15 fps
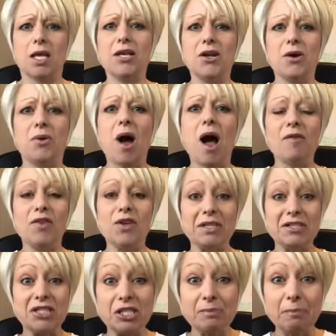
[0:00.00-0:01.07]
you know,
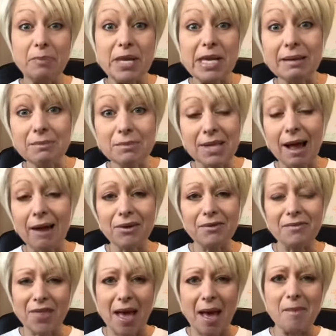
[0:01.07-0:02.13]
confidence just beams out
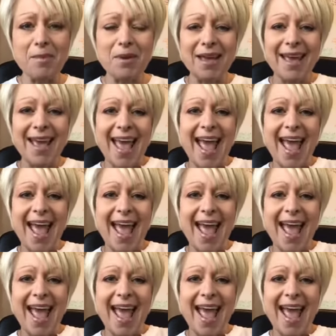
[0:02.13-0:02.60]
of them